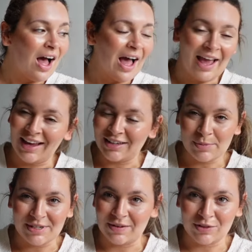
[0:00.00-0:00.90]
I hate to
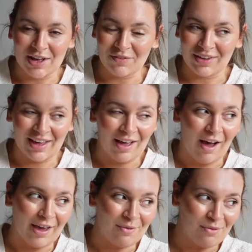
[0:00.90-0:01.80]
be devil's advocate,
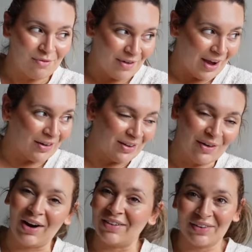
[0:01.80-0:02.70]
I am very,
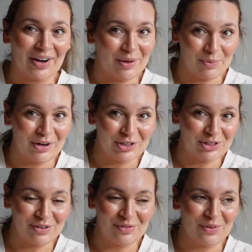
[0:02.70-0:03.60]
very, very
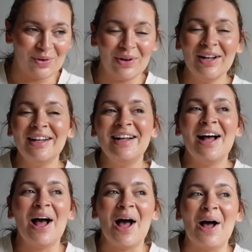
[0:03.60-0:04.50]
appreciative for.
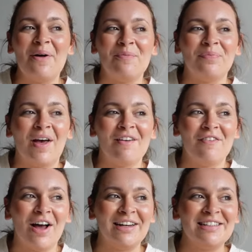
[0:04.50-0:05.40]
I
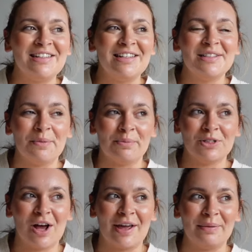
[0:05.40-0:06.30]
find that
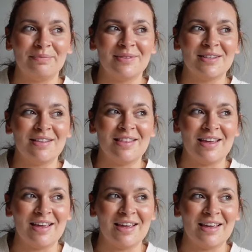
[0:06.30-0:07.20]
sometimes
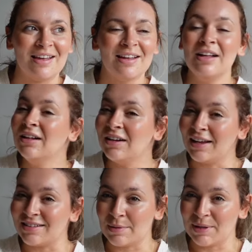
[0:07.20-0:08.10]
the
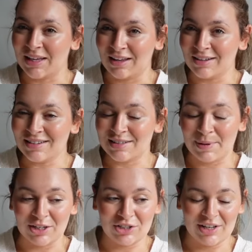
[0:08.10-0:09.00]
like summer heat,
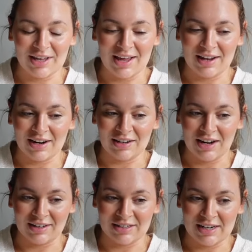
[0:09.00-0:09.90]
especially in
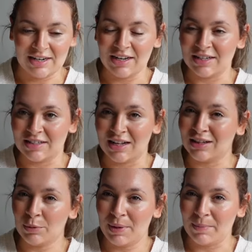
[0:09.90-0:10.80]
London, is a
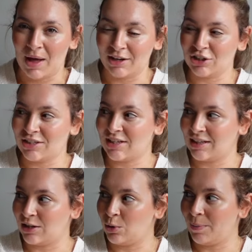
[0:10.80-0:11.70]
little bit much. It's a
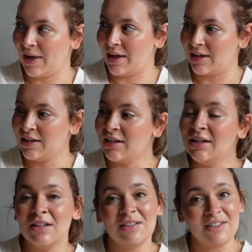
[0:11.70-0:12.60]
little bit
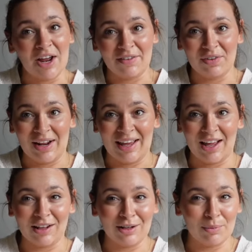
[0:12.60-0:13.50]
stifling,
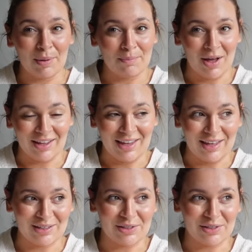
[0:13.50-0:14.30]
a little bit muggy.